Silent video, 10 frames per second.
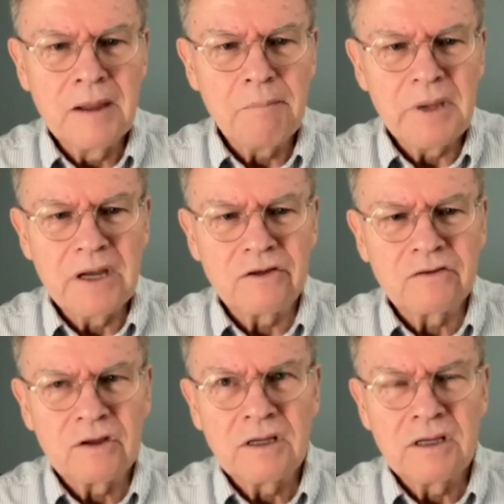
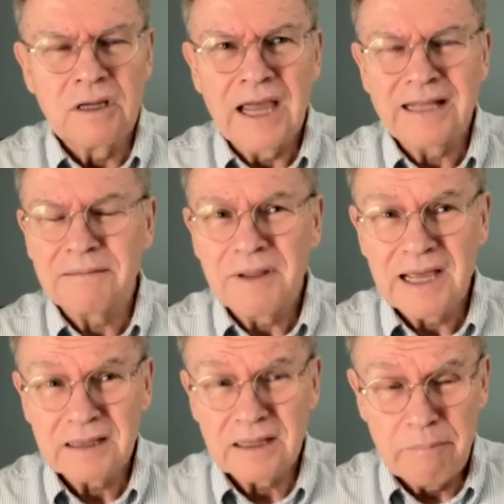because
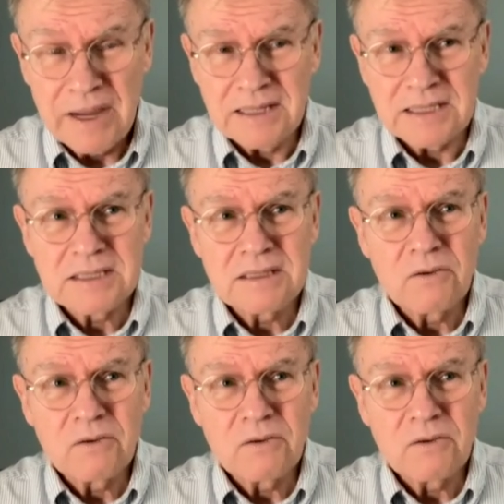at the best,